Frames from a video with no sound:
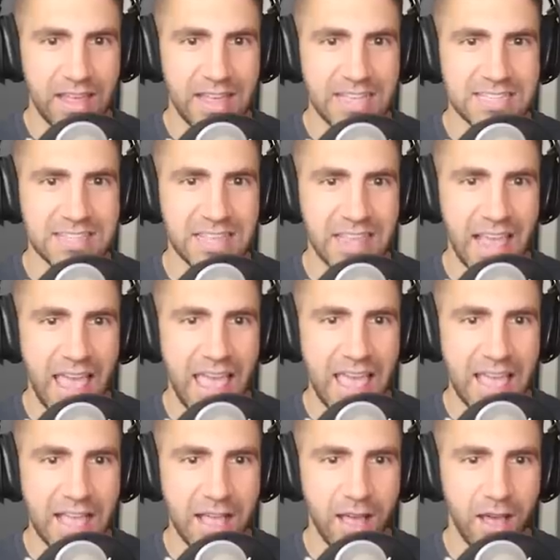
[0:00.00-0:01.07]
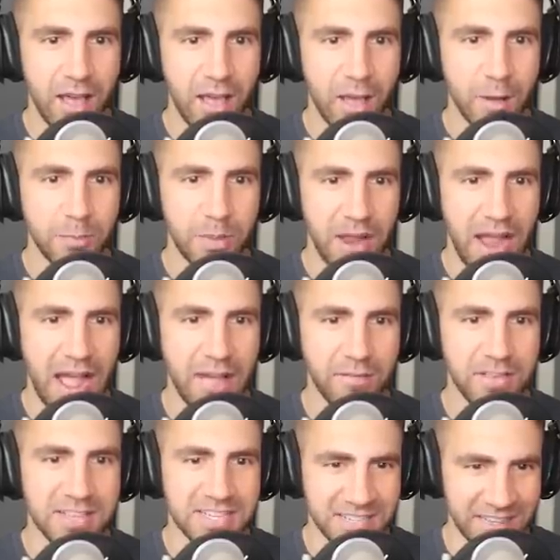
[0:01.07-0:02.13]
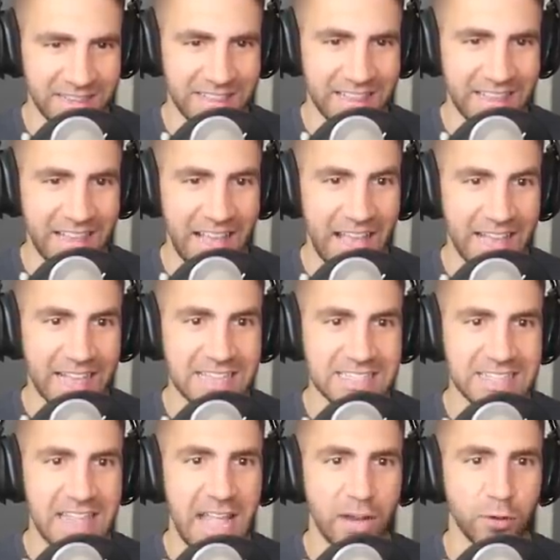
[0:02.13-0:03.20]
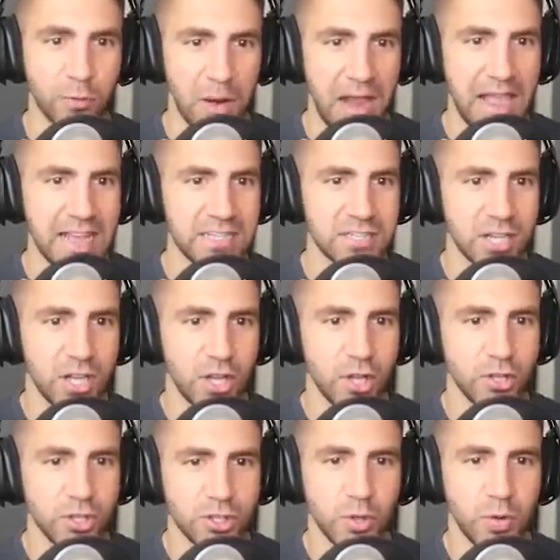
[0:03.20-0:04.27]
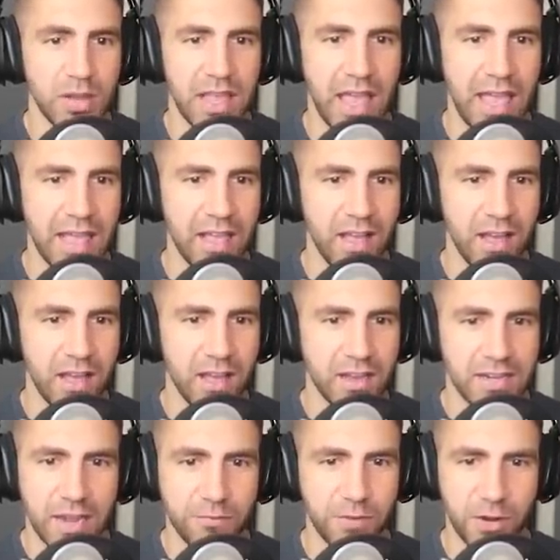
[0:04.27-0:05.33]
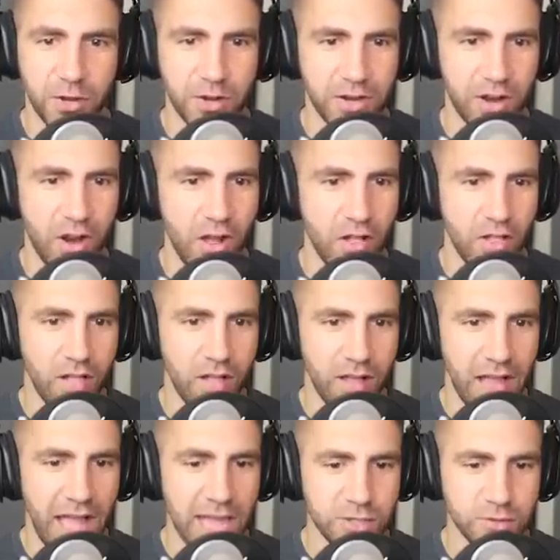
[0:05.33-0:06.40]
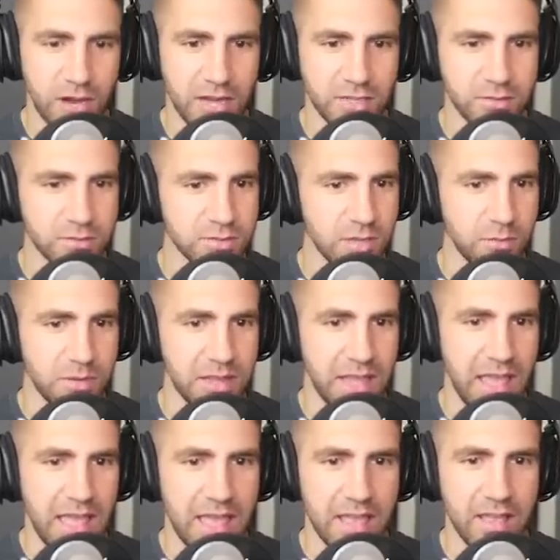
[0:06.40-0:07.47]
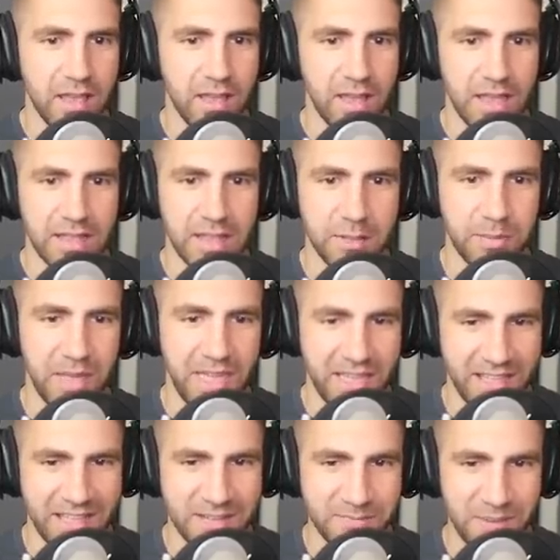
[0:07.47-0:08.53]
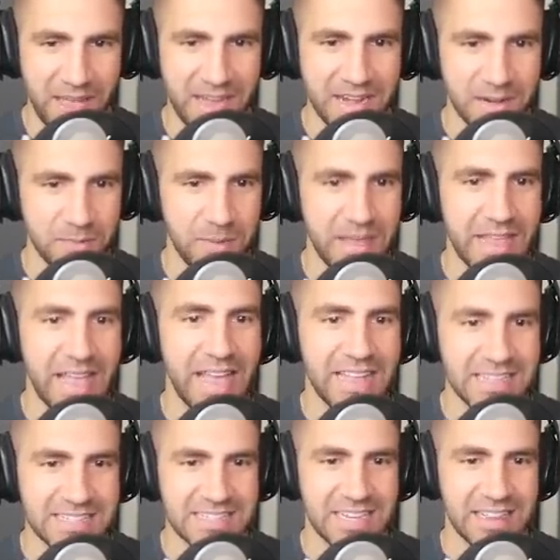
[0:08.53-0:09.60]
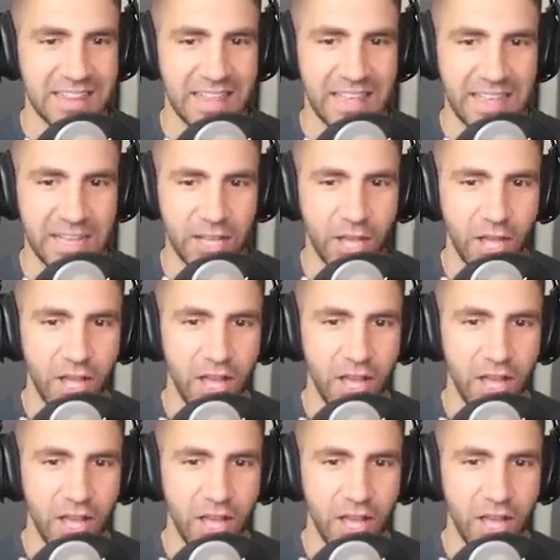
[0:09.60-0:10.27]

is the gang. But obviously, the gang isn't that great. The tuna gang, not very good at all. I tried doing something with the gang, and they abandoned me instantly.